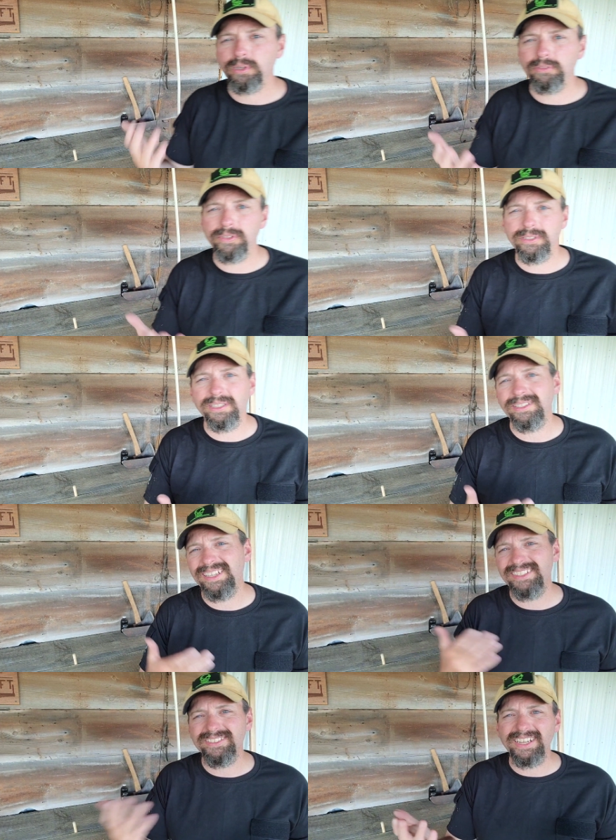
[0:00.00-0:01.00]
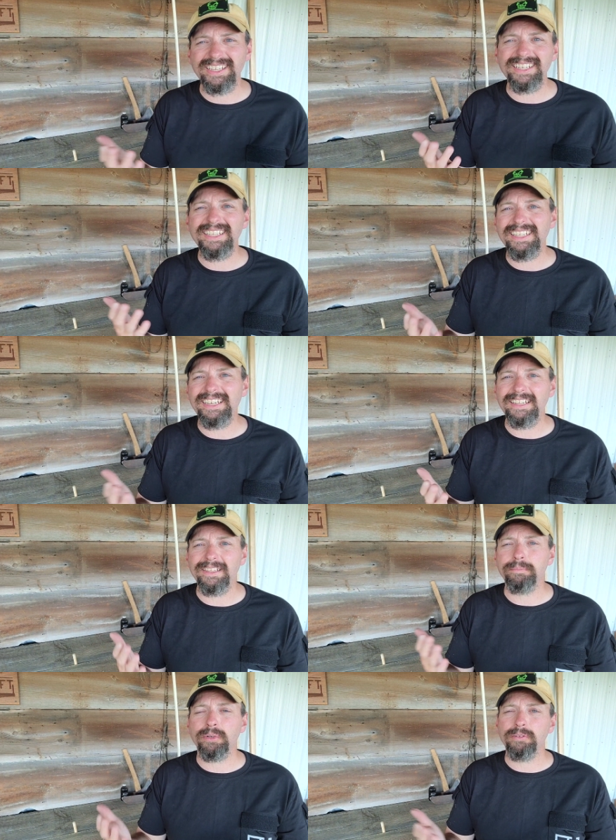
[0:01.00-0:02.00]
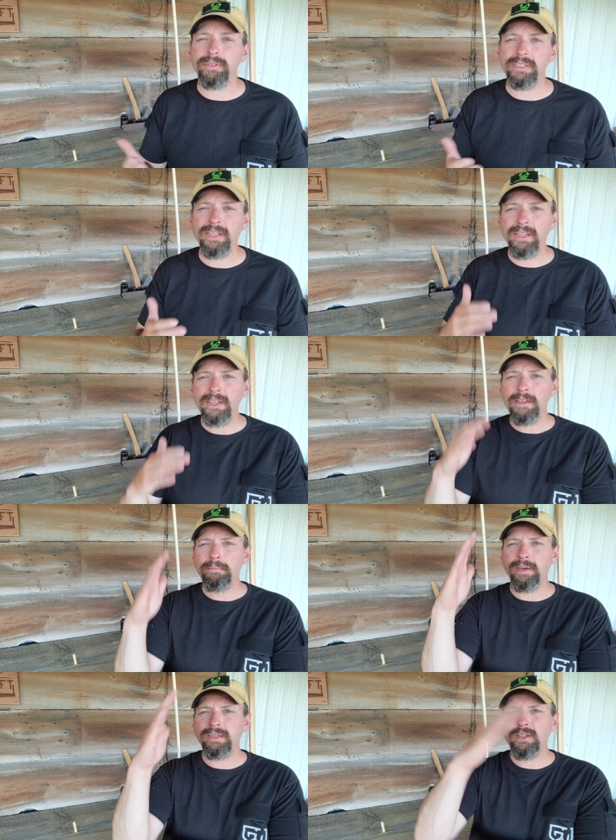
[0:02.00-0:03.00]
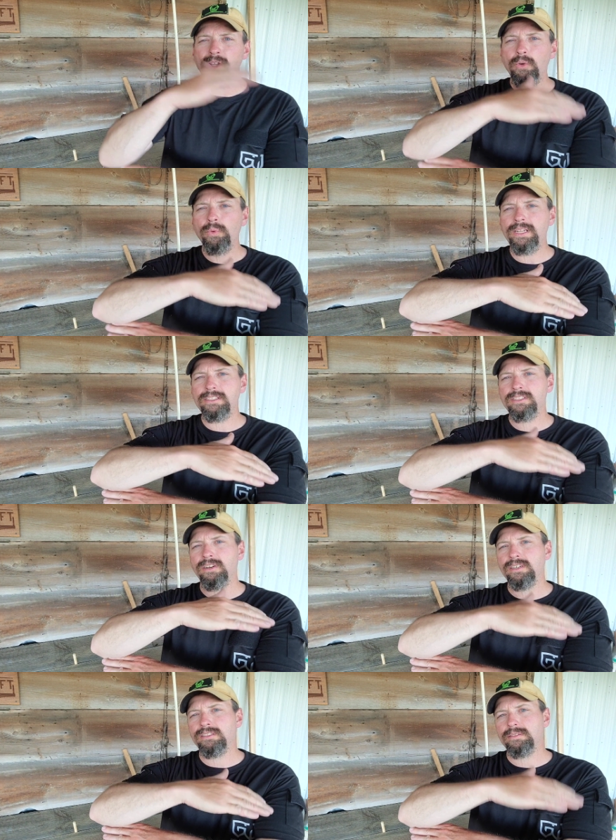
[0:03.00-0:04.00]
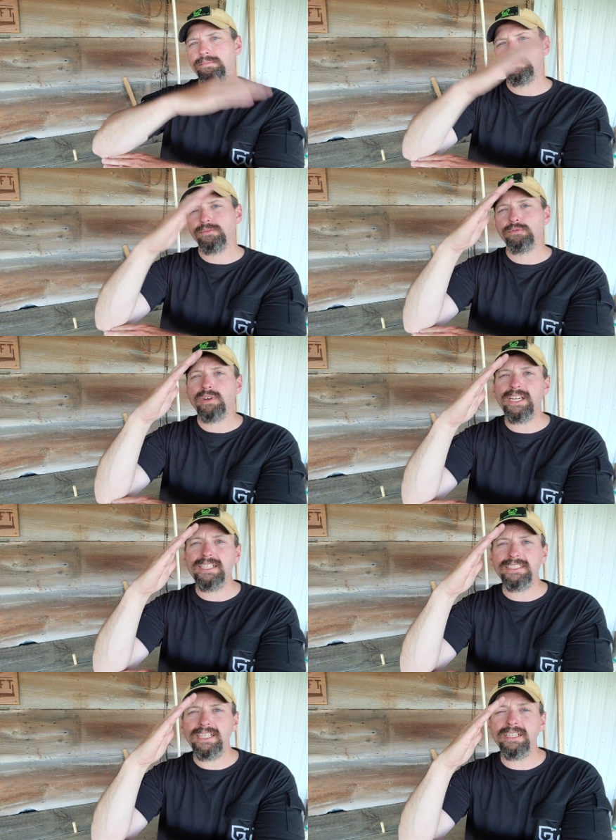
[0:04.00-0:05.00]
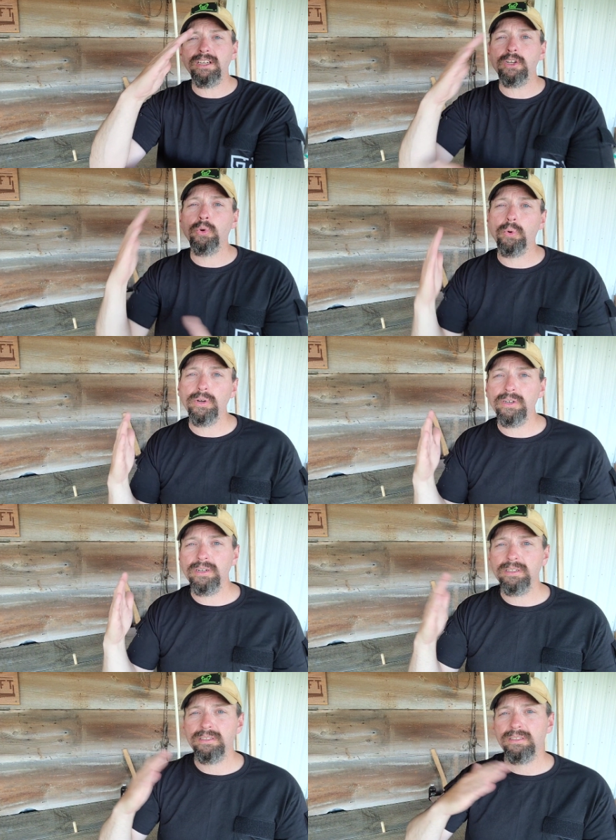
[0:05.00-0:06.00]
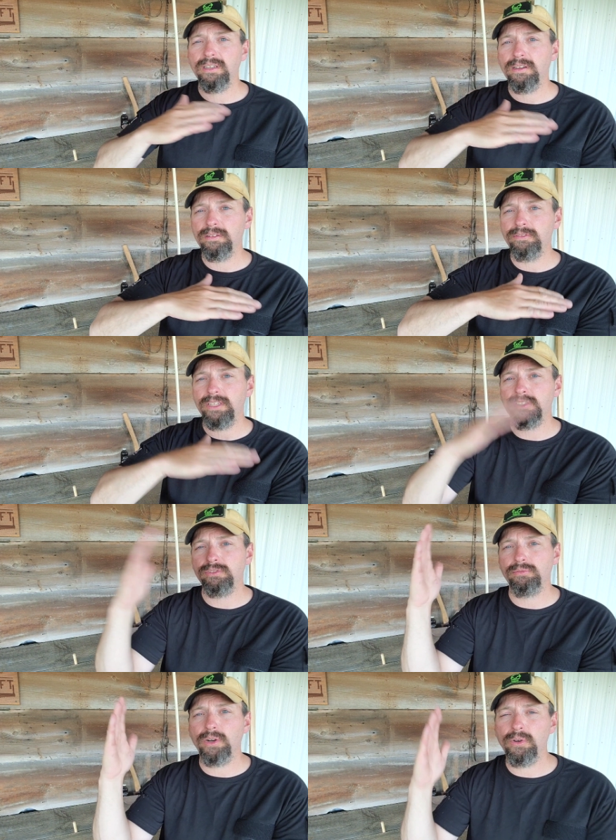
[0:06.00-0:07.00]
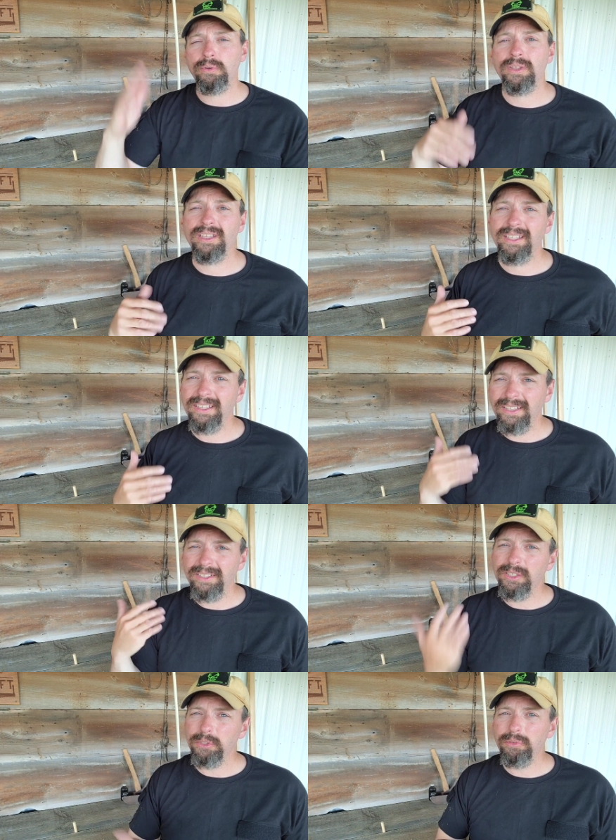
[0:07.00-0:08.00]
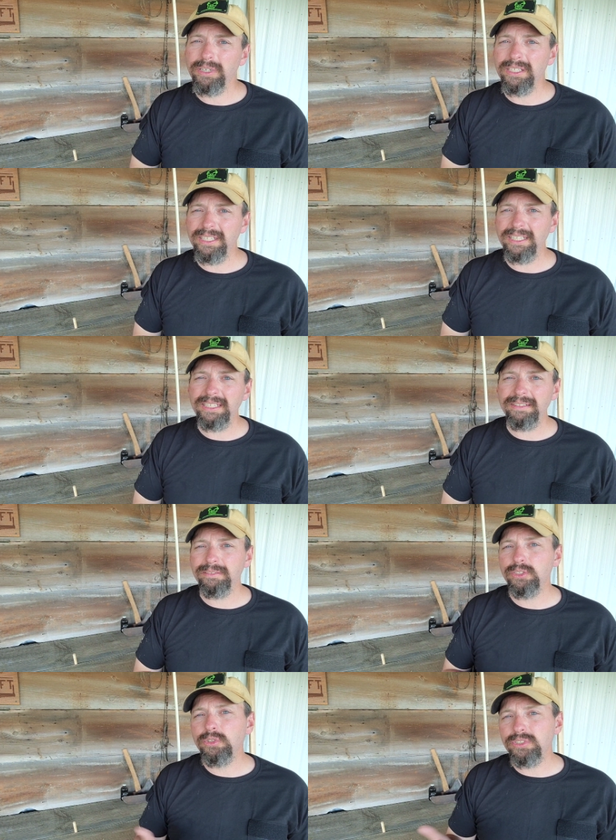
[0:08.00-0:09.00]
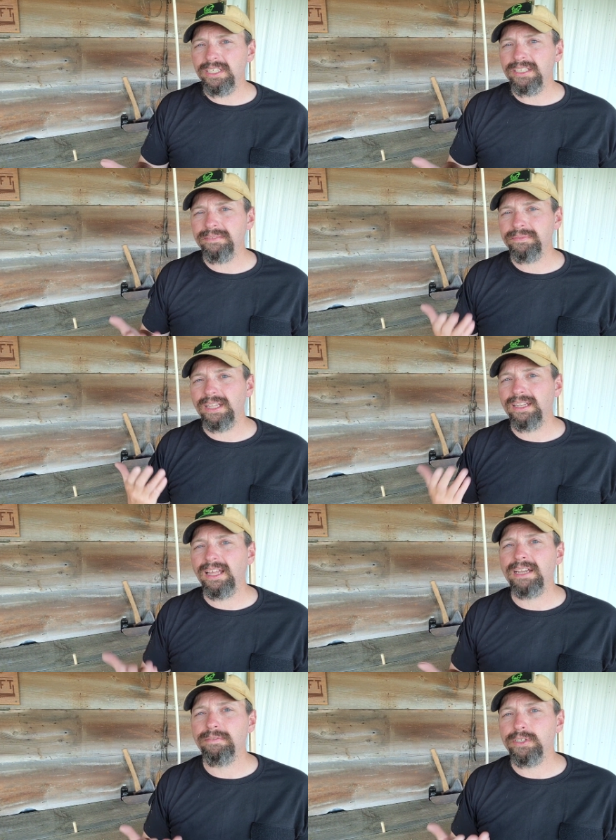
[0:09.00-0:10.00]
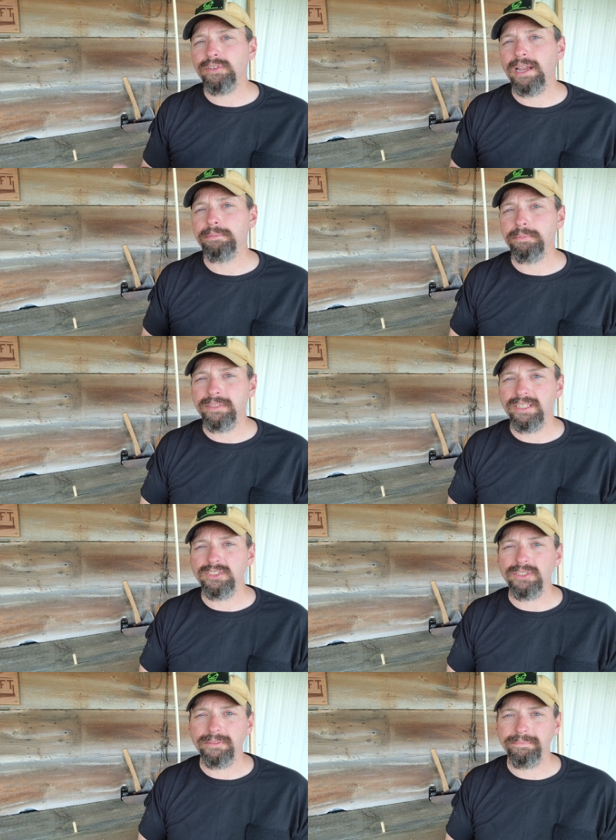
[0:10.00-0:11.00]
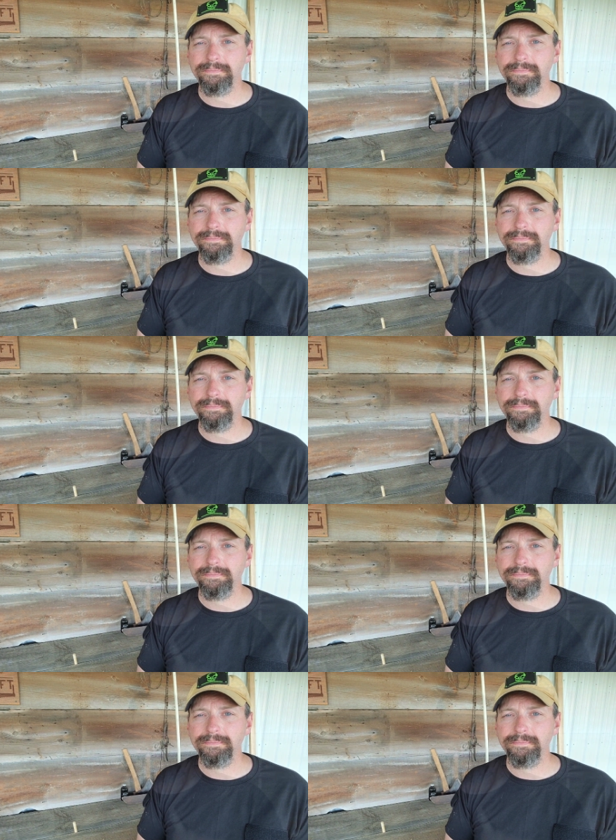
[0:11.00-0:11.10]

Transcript: perfectly, and you're not going to get anything perfect. But when it starts raising a quarter of its throw, you're really losing a lot of your trap's potential.